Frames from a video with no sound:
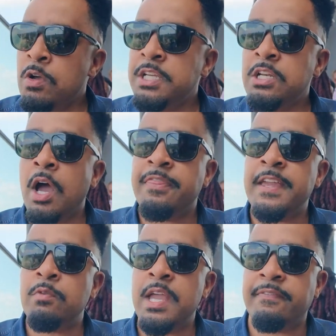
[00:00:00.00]
Well, I
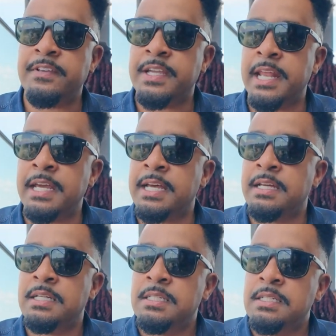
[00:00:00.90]
think we have to kind
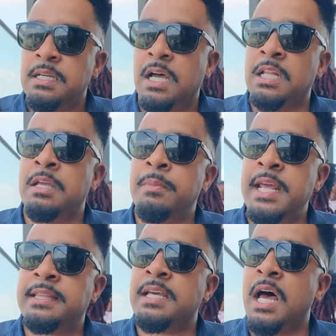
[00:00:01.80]
of
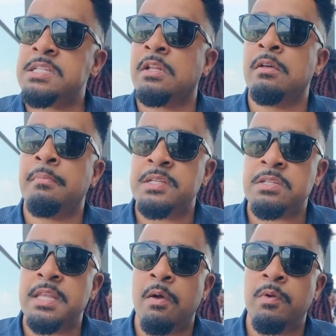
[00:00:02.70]
eliminate the hustle and
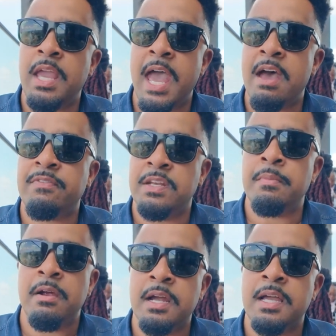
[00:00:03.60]
bustle that we have in
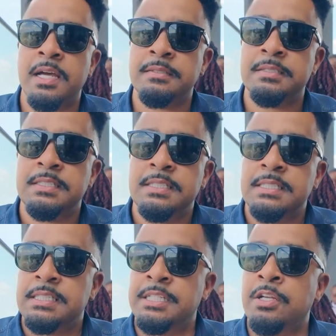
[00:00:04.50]
America.
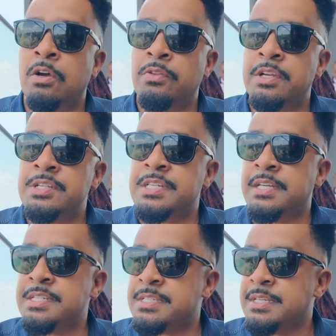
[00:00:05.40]
There's
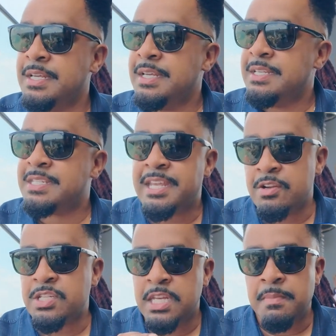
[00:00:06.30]
this
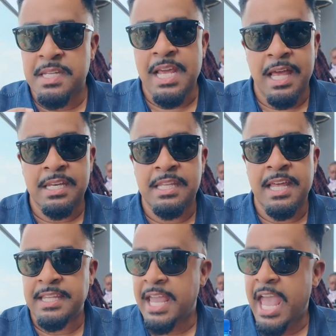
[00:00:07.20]
scarcity mentality
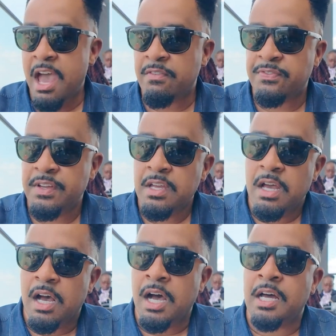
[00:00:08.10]
that they have.
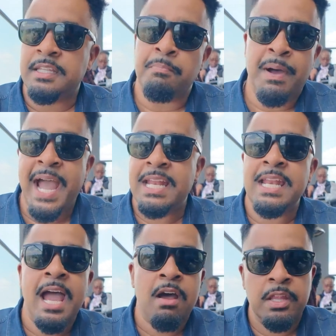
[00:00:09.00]
They buy it
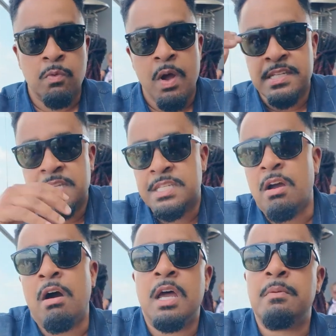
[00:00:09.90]
now, otherwise it's
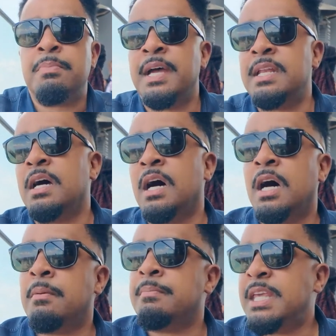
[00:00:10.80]
gone. But
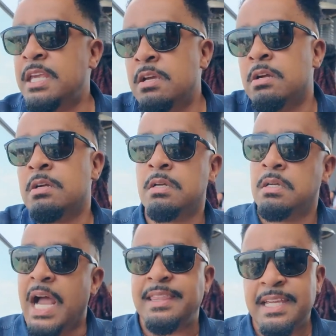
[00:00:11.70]
here,
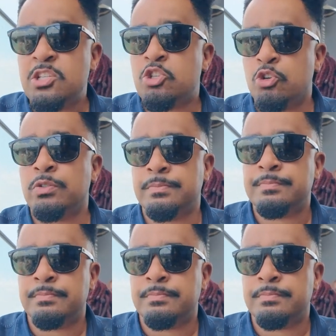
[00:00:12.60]
I think it's true.